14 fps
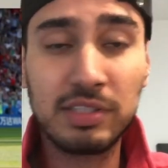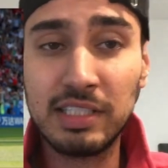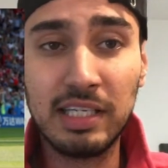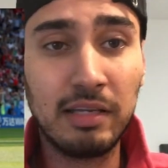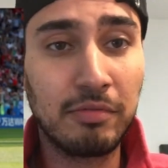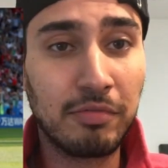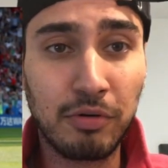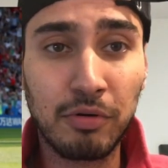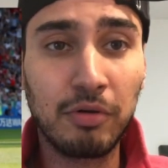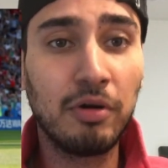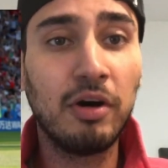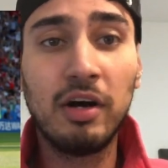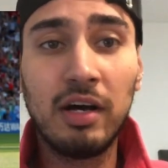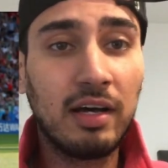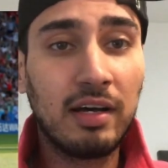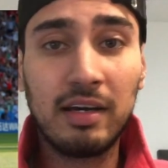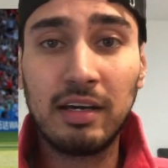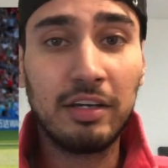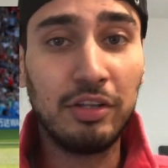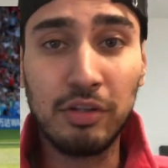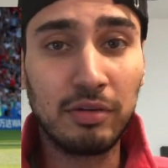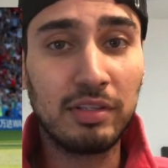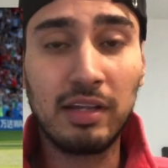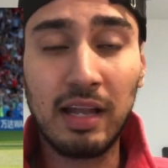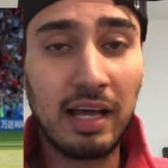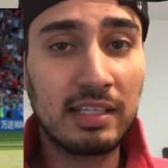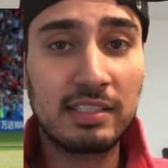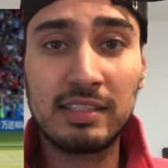team for the
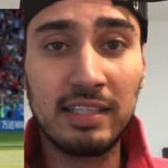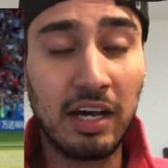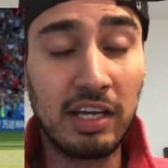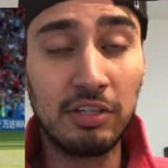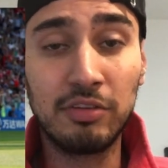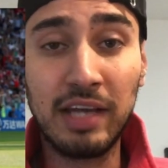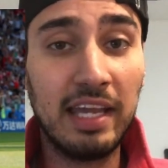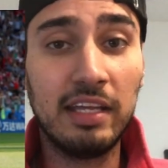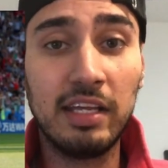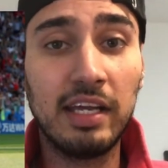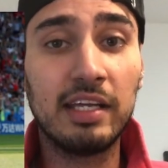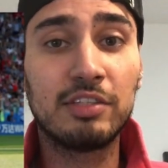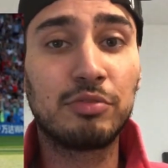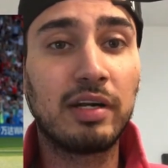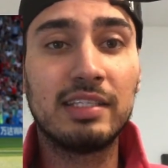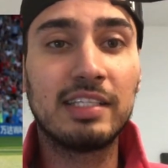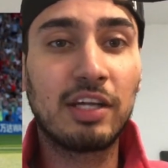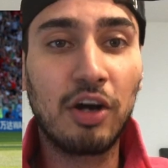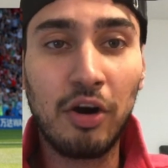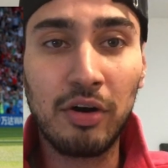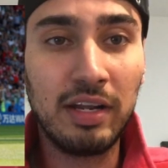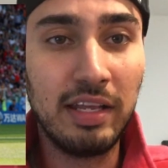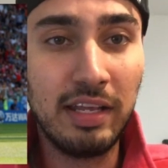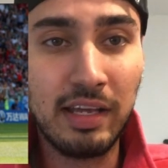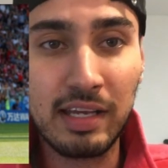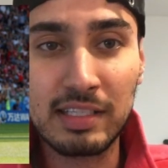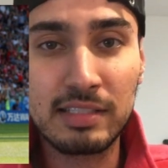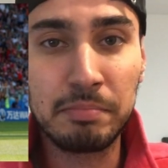last 9 or 8 years, whereas Icardi has